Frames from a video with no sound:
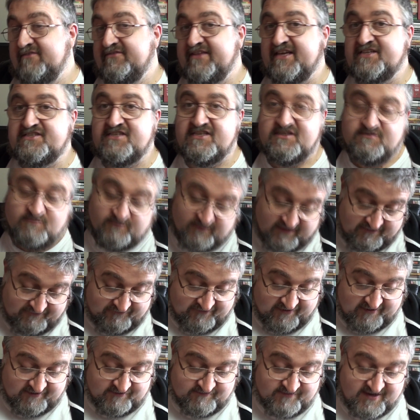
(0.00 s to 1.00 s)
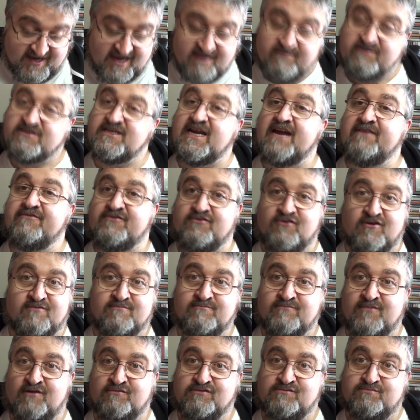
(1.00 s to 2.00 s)
This is a film here which I've got
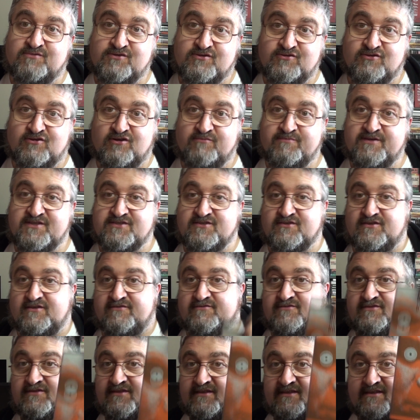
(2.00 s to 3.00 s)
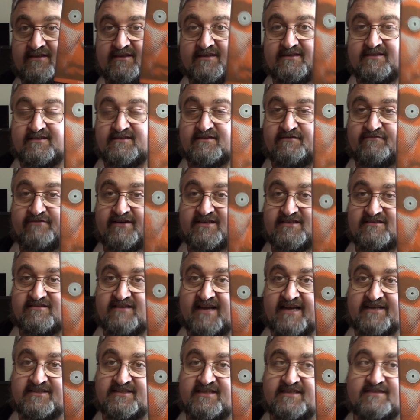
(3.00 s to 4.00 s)
multiple copies of. It's Fritz
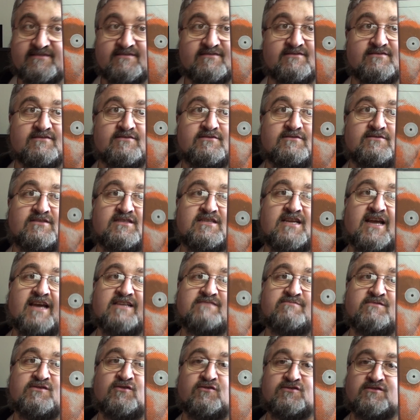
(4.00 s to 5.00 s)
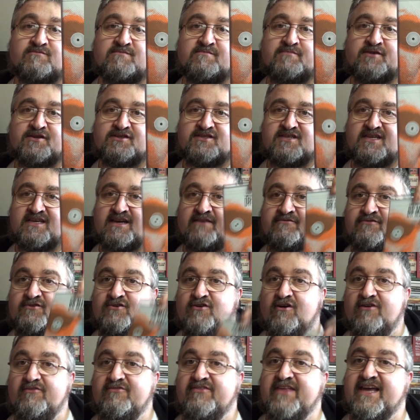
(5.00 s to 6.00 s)
Lang's Testament of Dr. Mabuse. I've
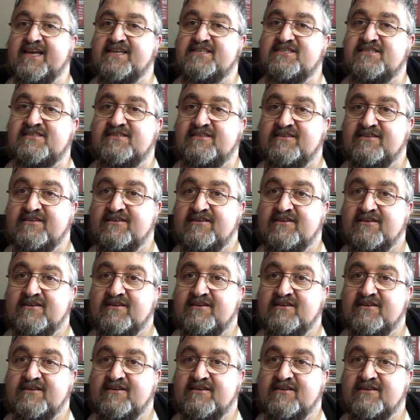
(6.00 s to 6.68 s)
got this